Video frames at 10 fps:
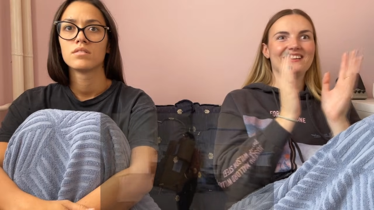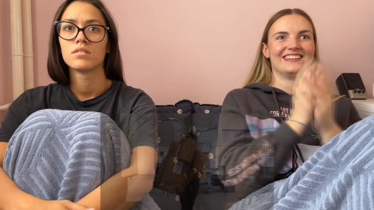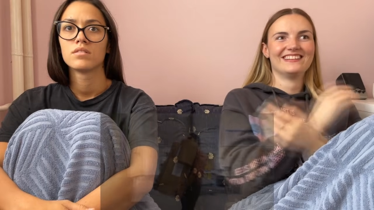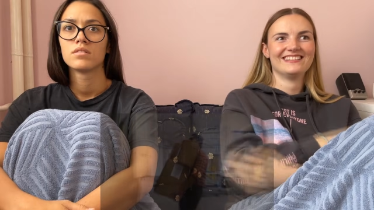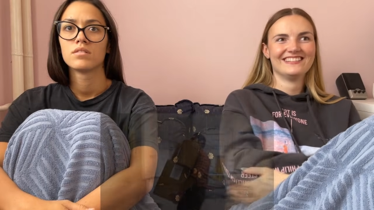
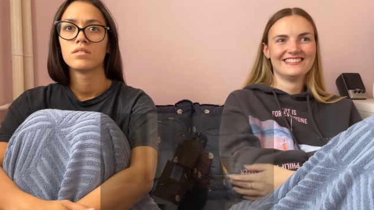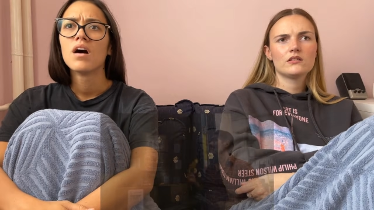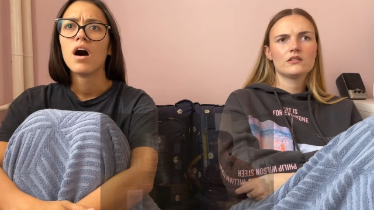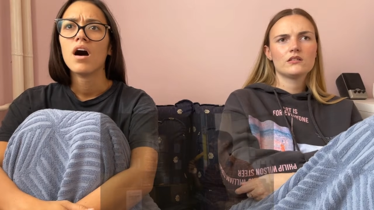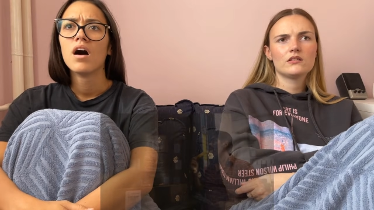Speaker 1: me?
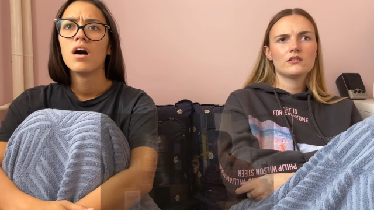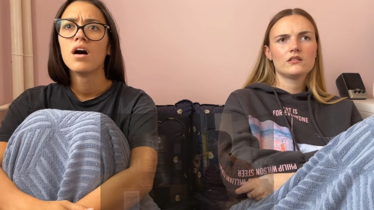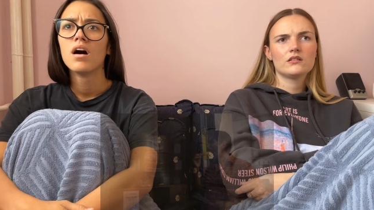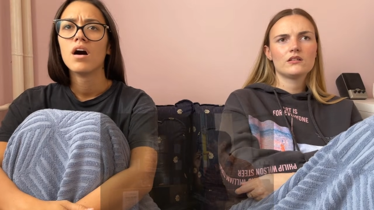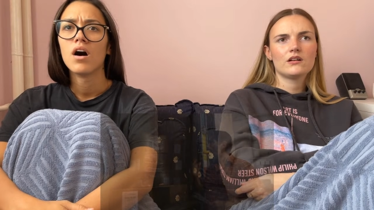
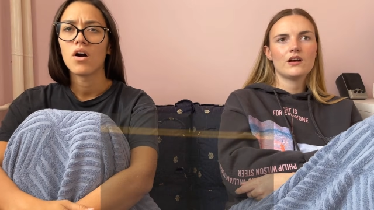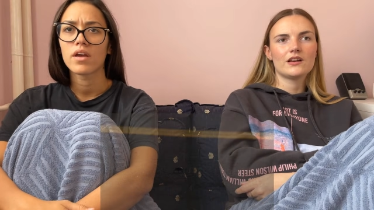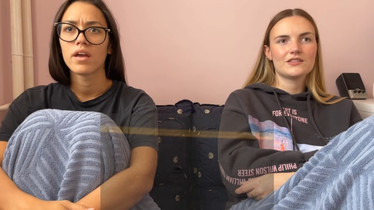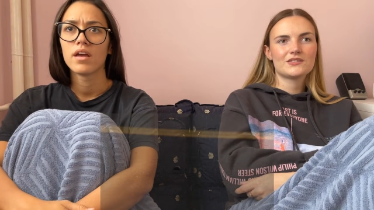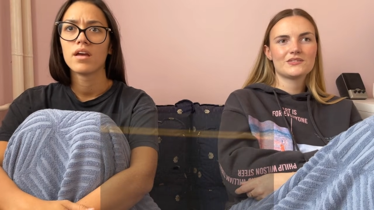
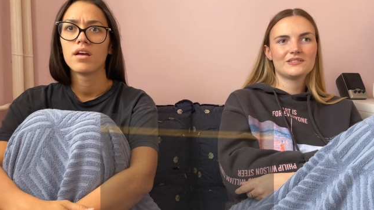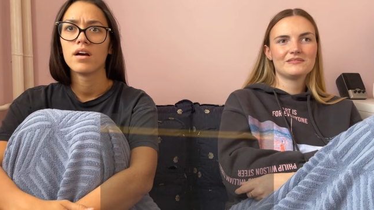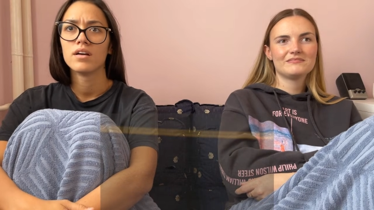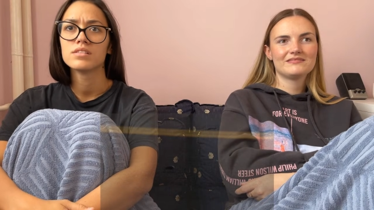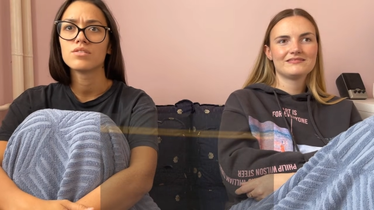Okay. Ice
Speaker 2: cream.
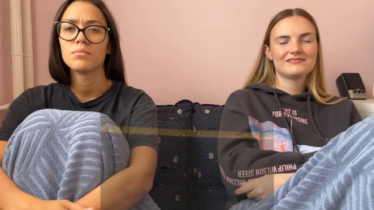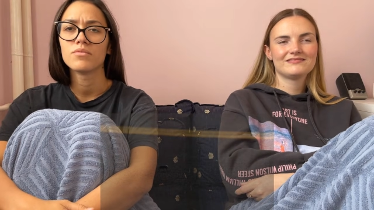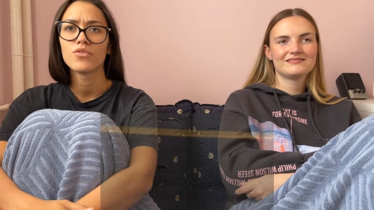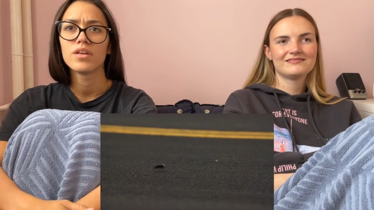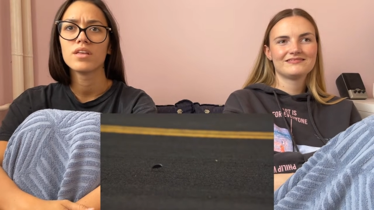Ice
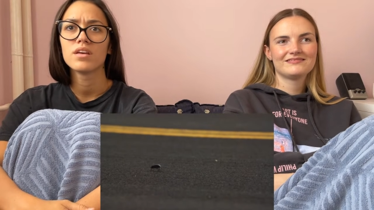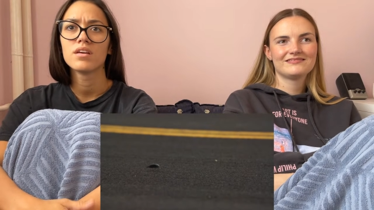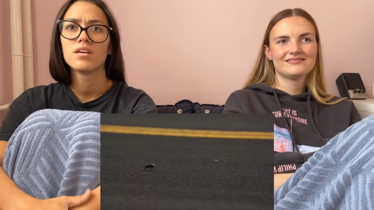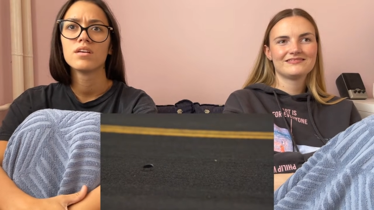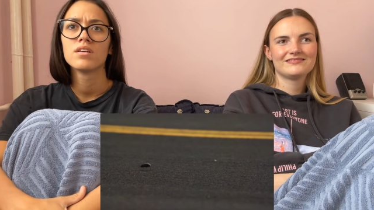cream, really?
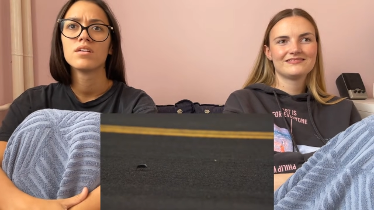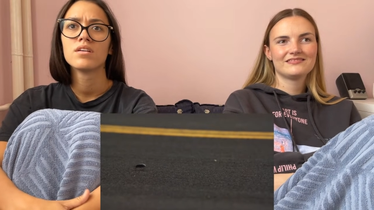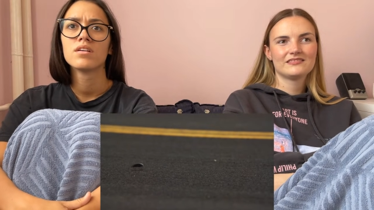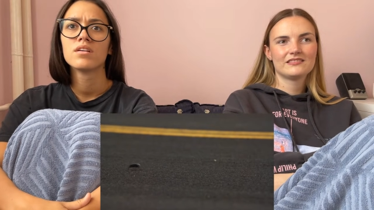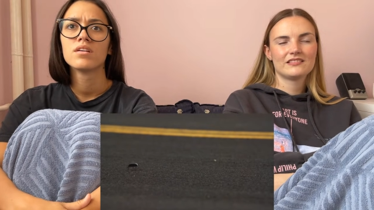
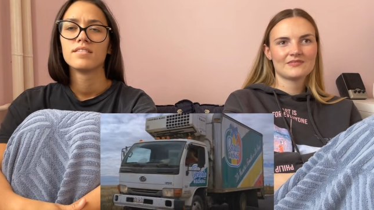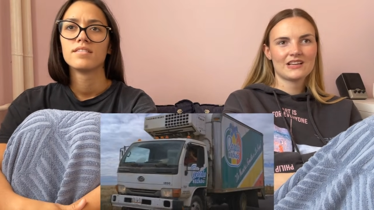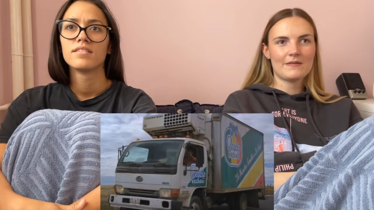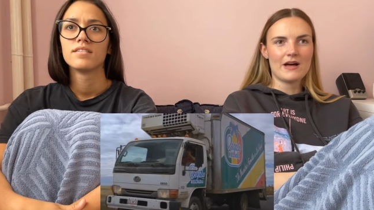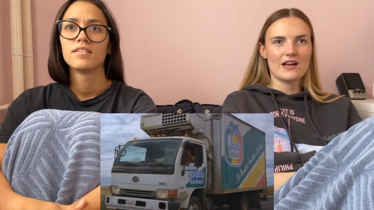
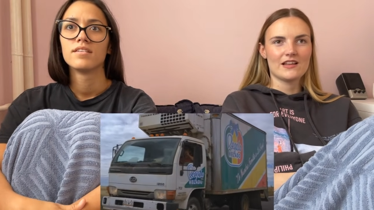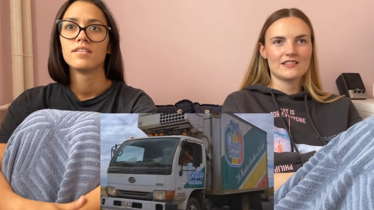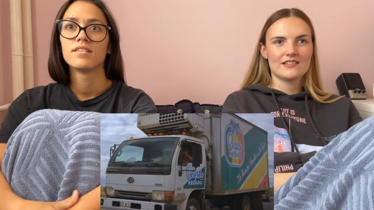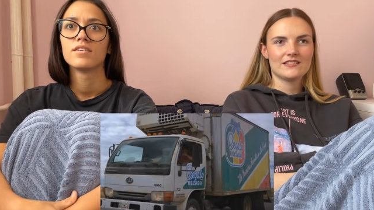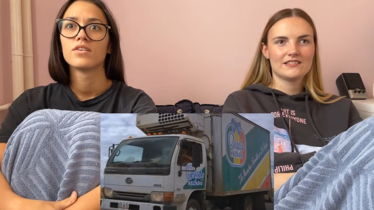
Speaker 1: Come
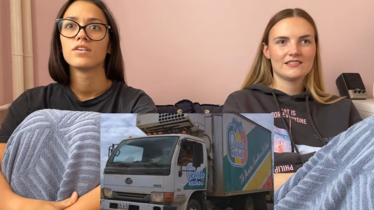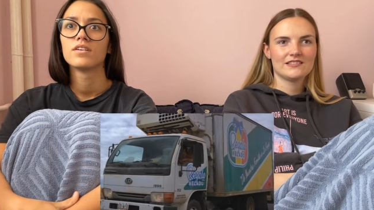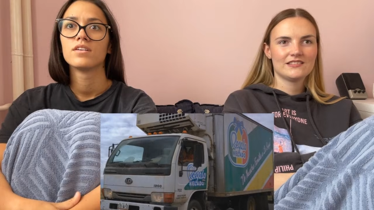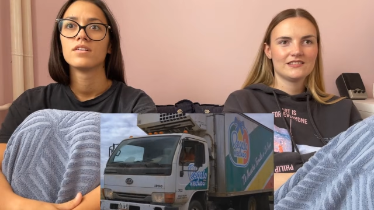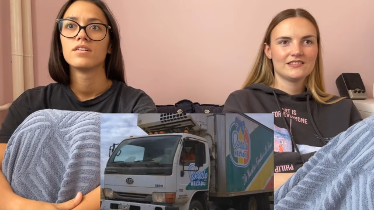on.
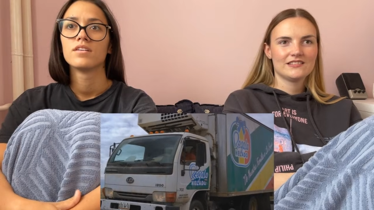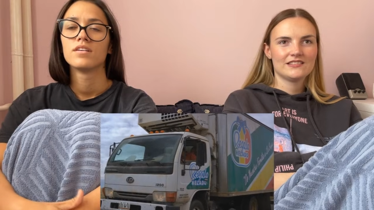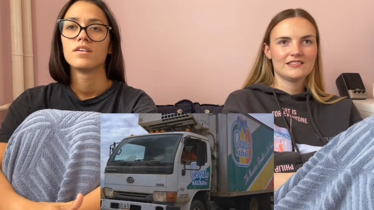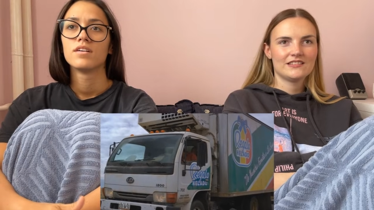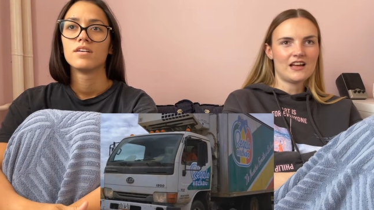
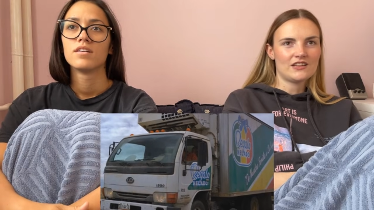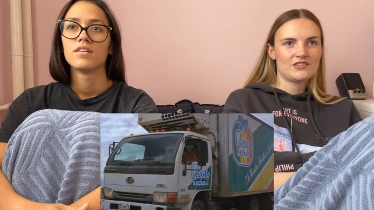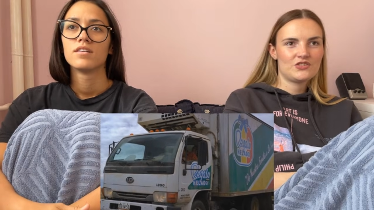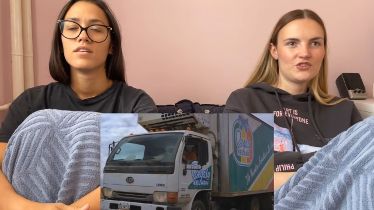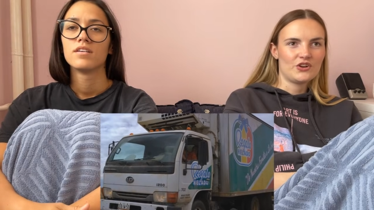
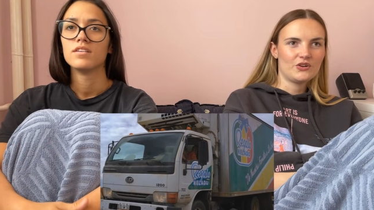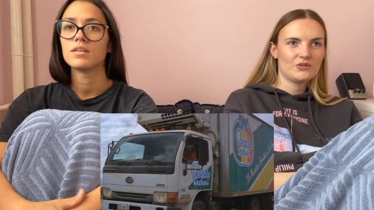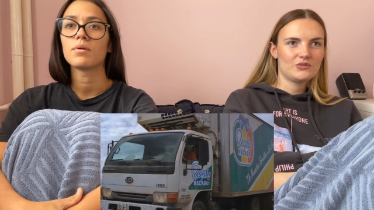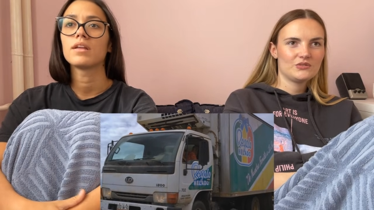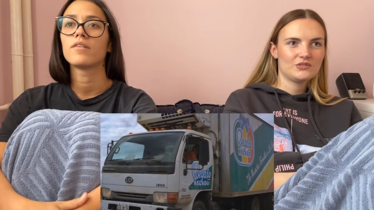Nacho.
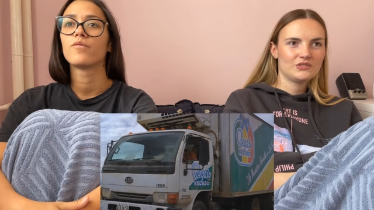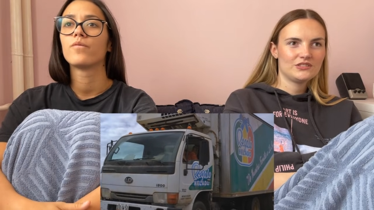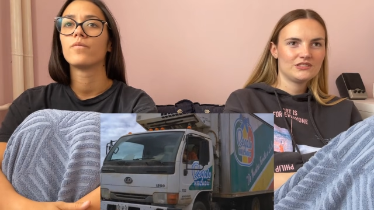Nisam ga ne...